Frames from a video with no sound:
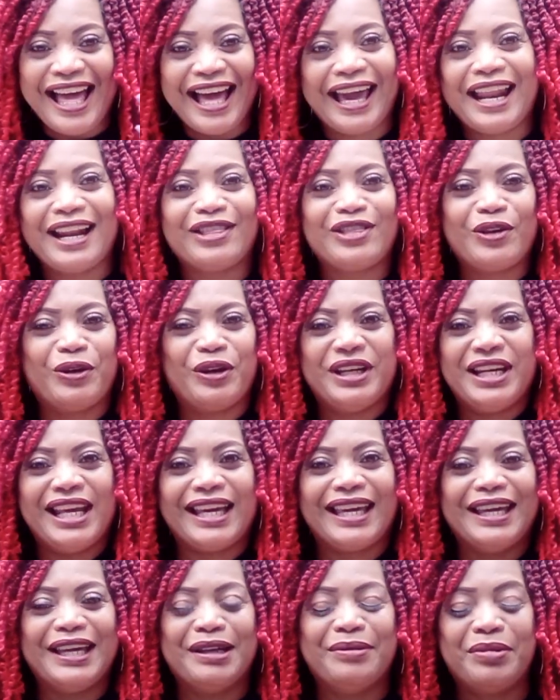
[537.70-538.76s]
I got to throw the neck
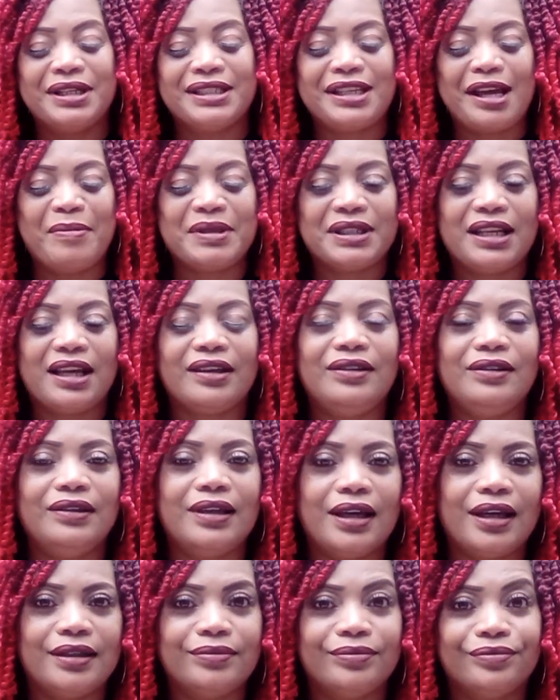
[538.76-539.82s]
in it, but it's almost like you
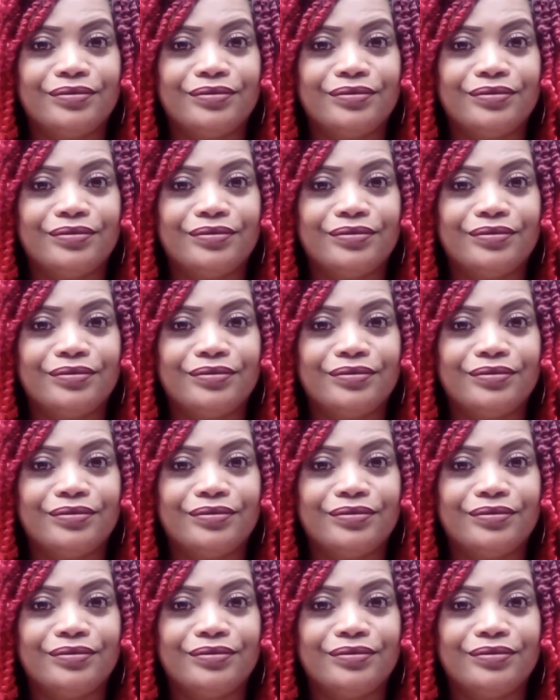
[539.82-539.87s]
like,